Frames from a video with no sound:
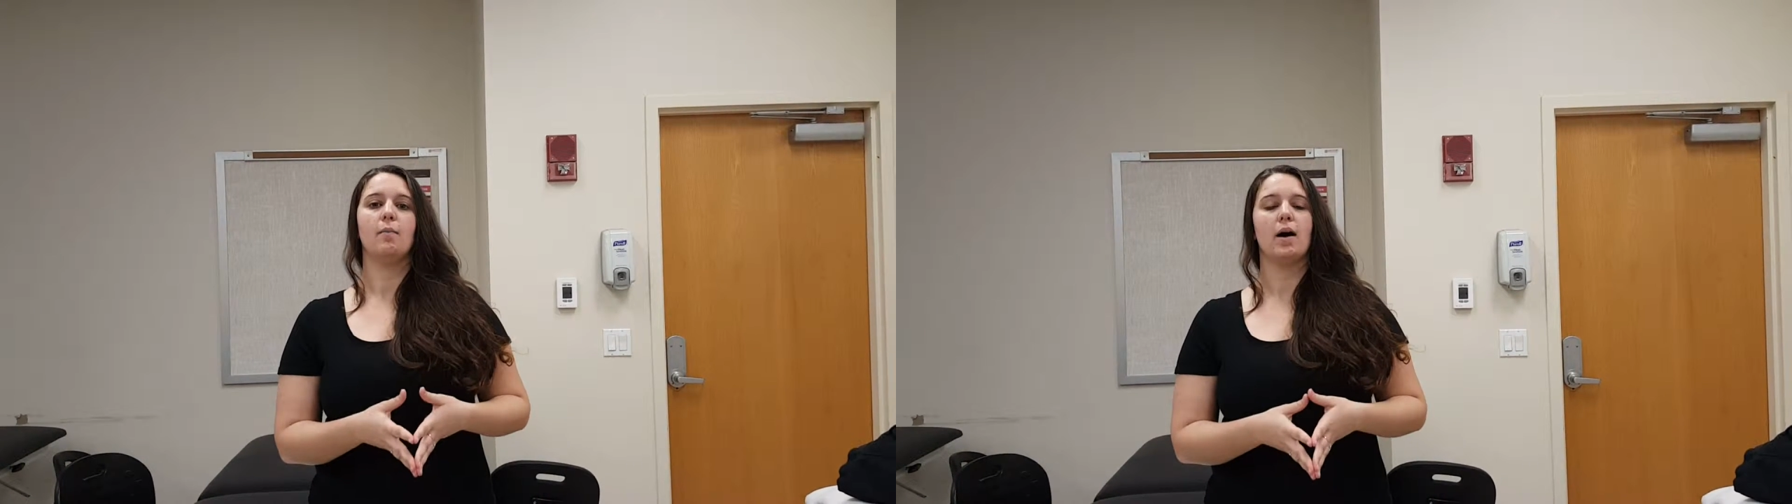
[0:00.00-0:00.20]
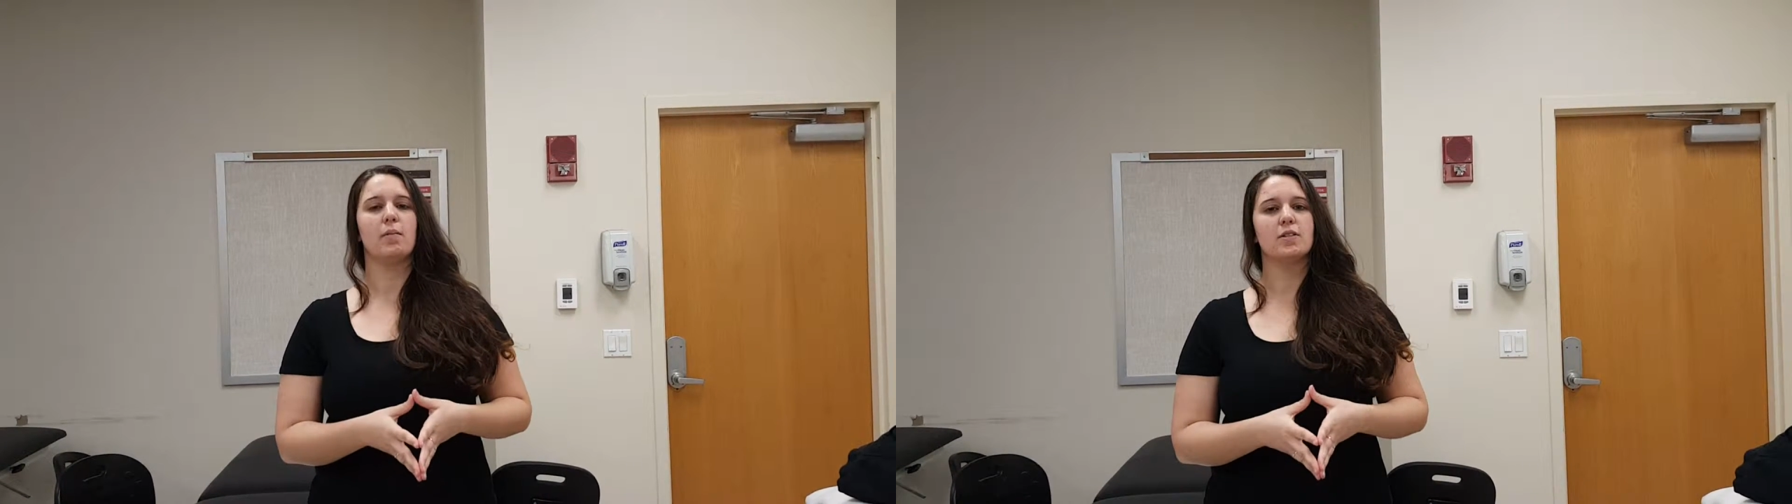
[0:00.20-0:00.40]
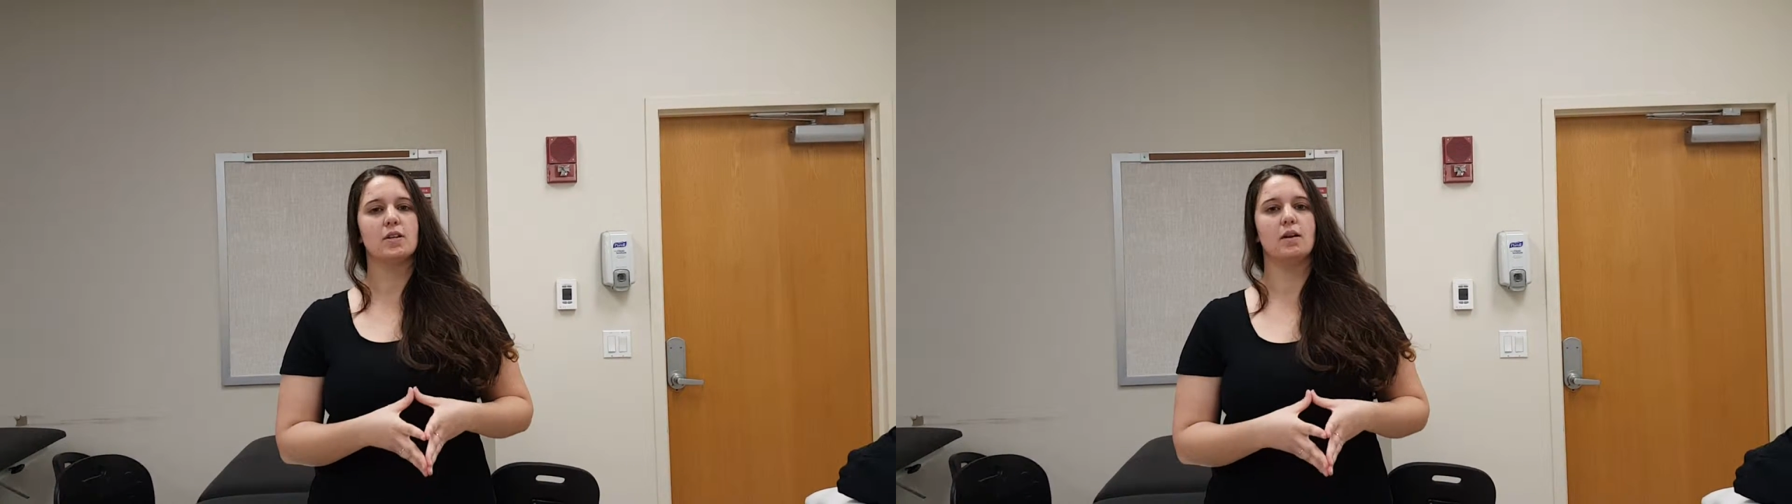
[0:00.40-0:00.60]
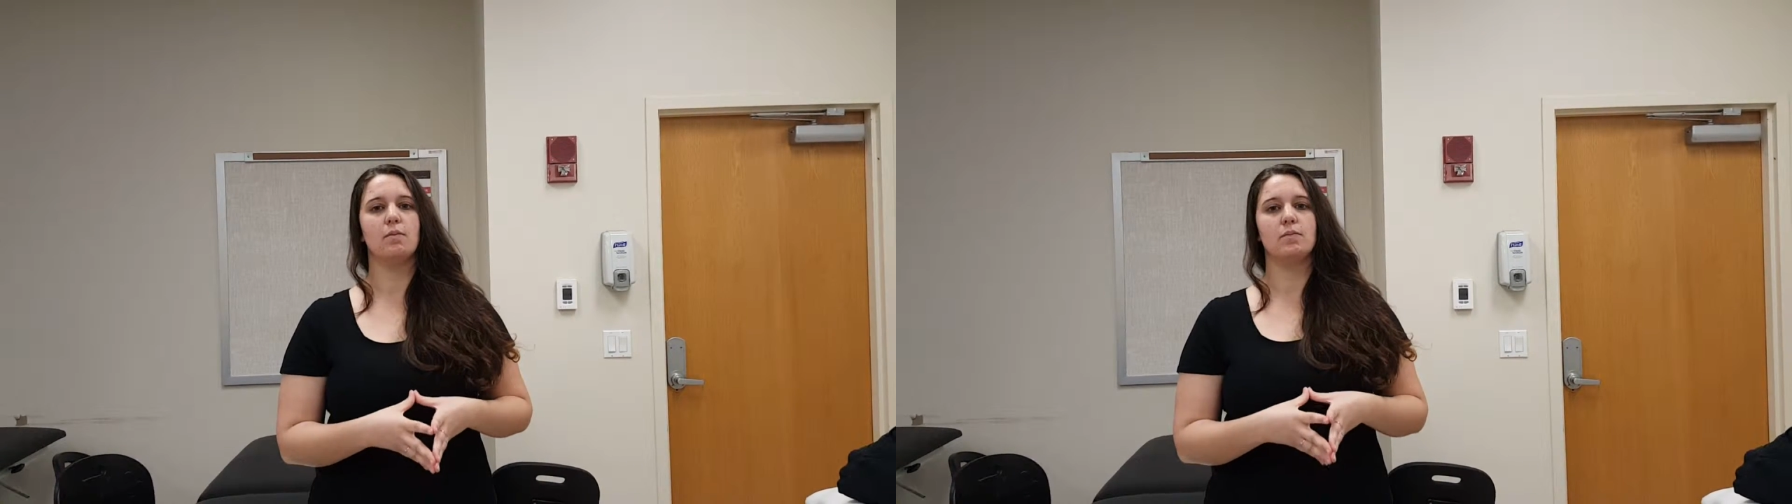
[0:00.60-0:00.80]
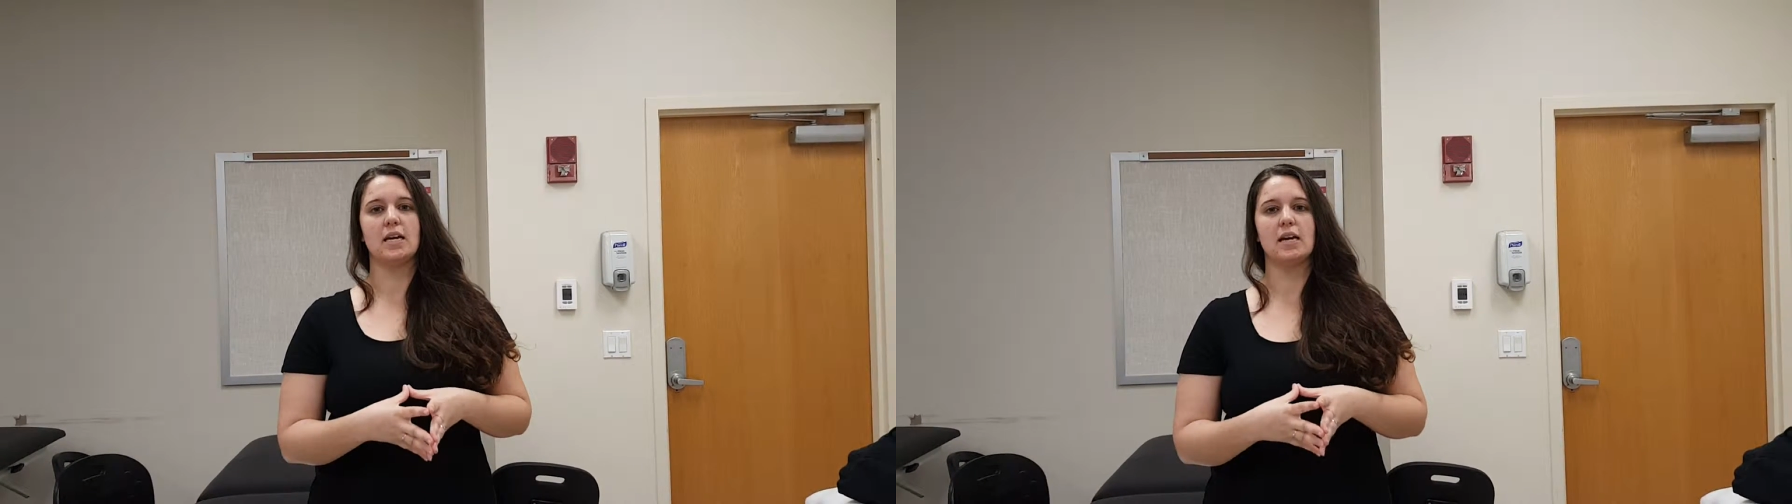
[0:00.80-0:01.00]
I'm also going
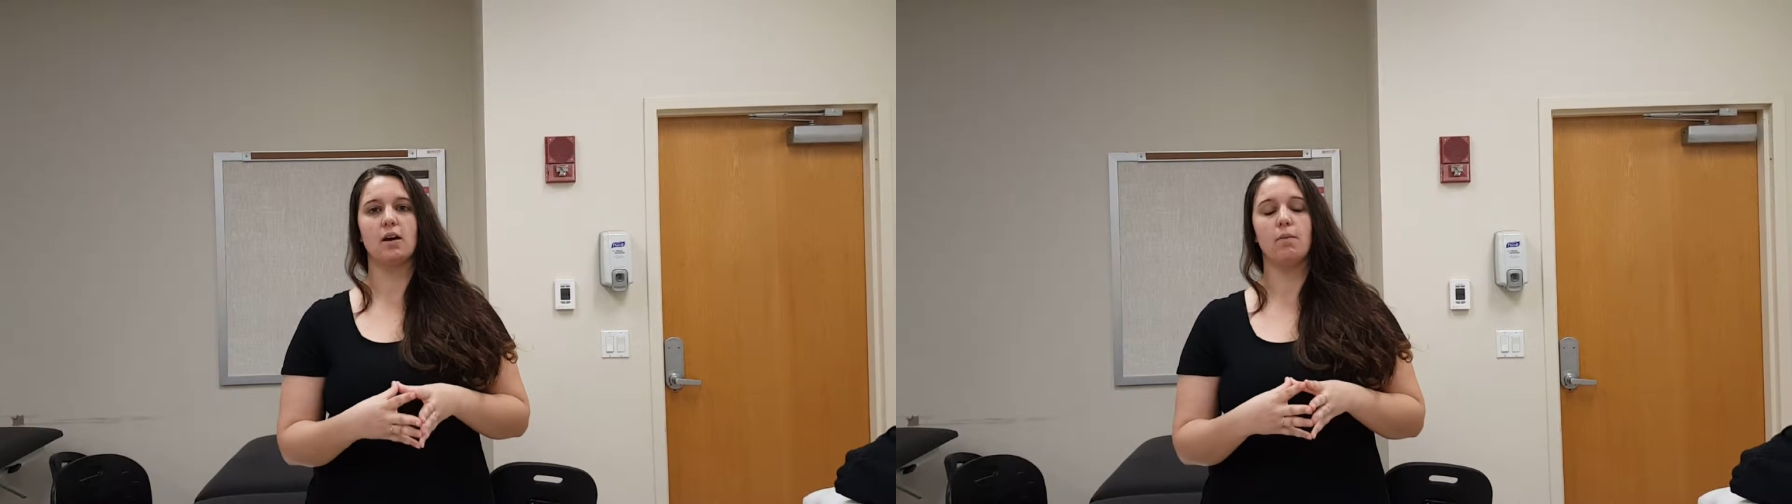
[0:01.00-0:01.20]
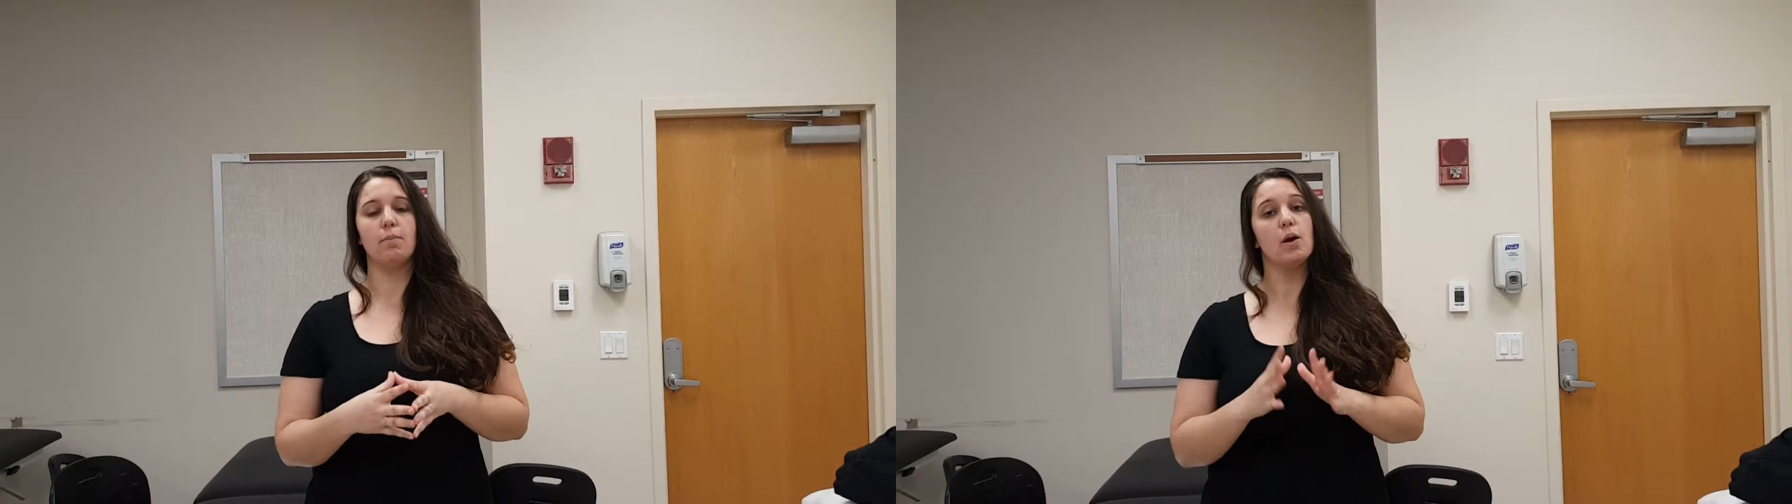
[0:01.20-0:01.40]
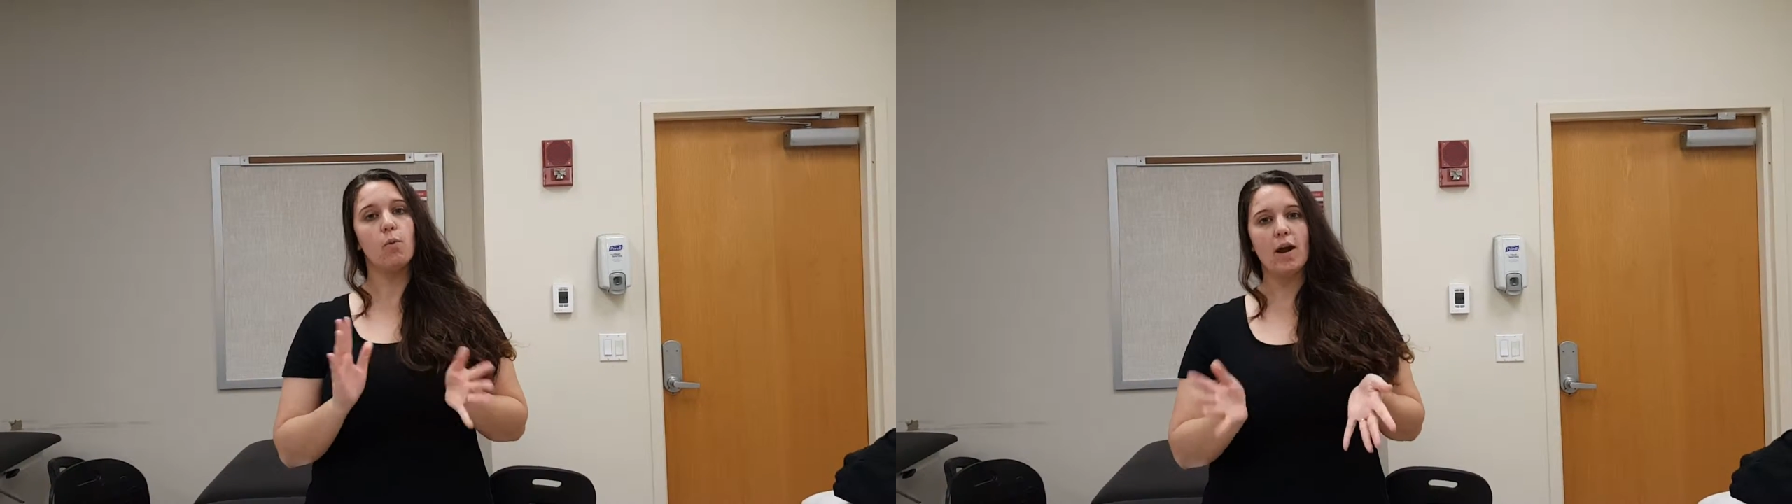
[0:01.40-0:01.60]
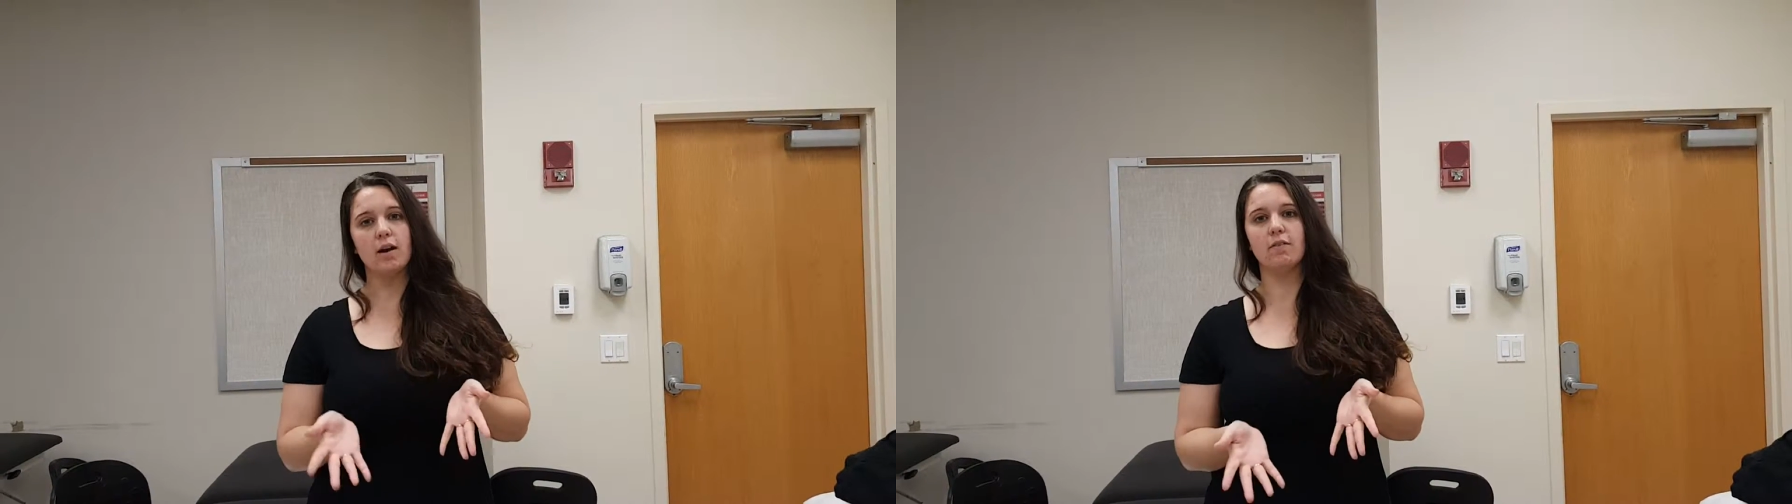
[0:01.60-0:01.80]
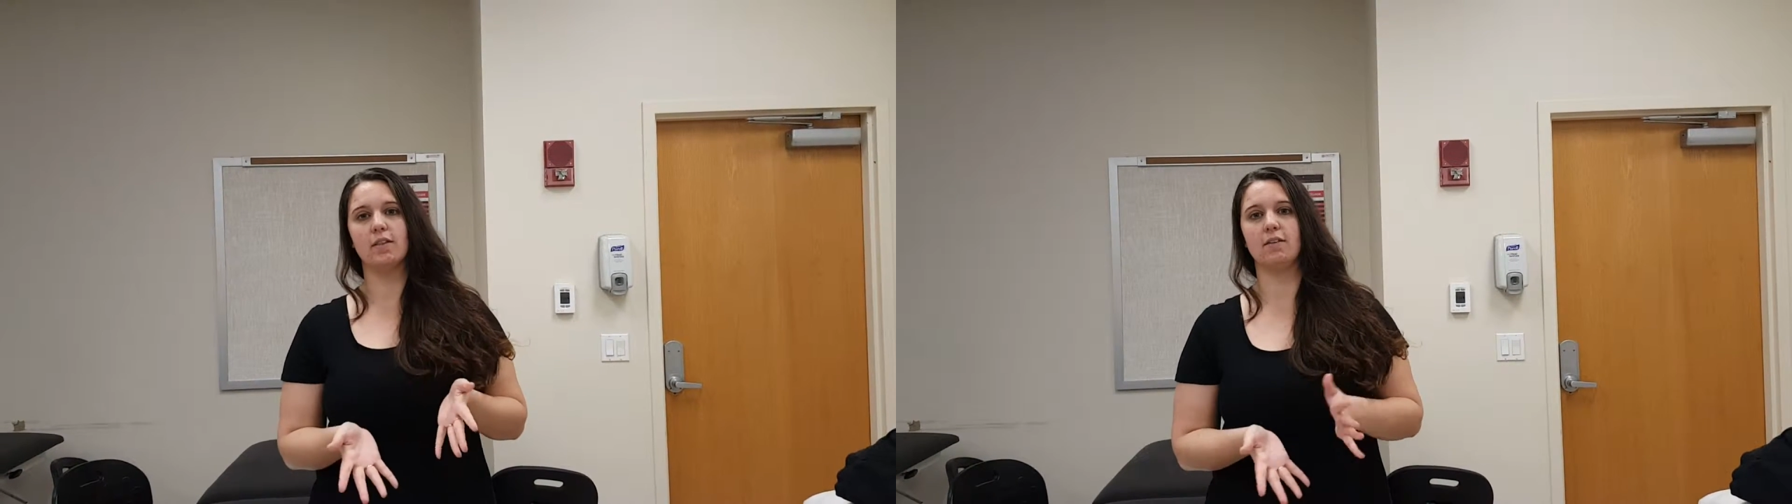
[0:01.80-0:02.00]
to be aware of the